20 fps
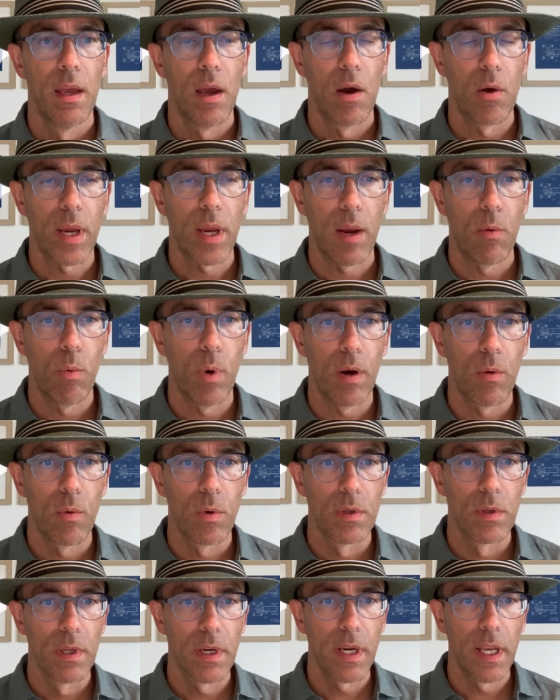Okay, what
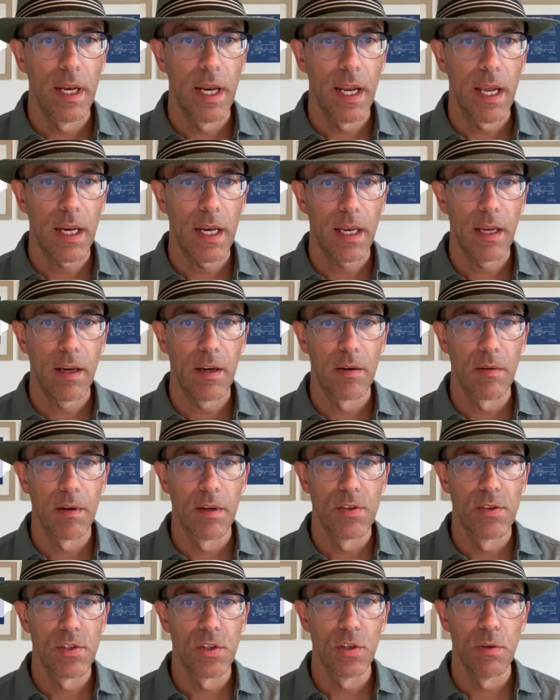we're looking at here, I'm
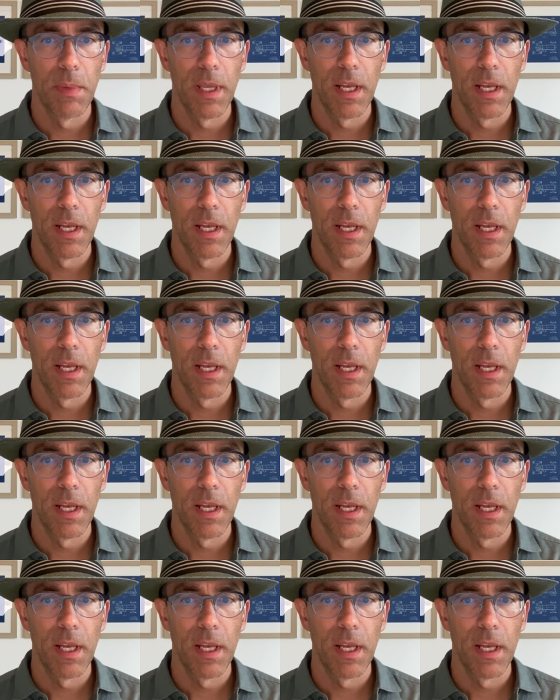going to zoom in a